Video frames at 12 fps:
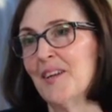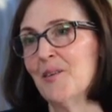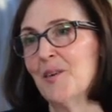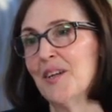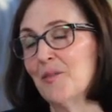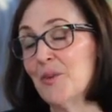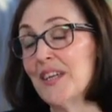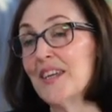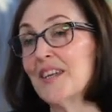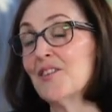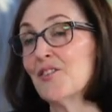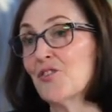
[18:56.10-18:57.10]
Well, we
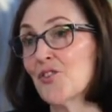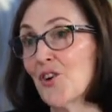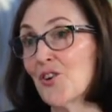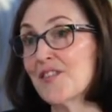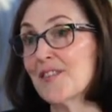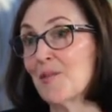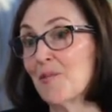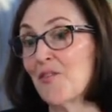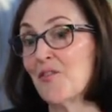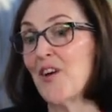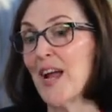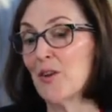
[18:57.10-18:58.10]
can draw
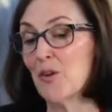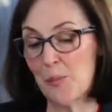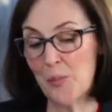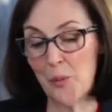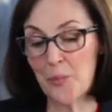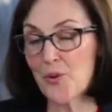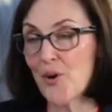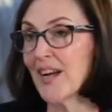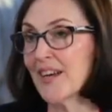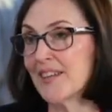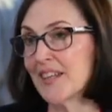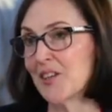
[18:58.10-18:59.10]
some valuable
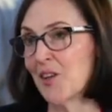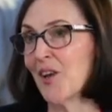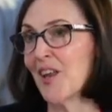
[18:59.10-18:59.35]
practical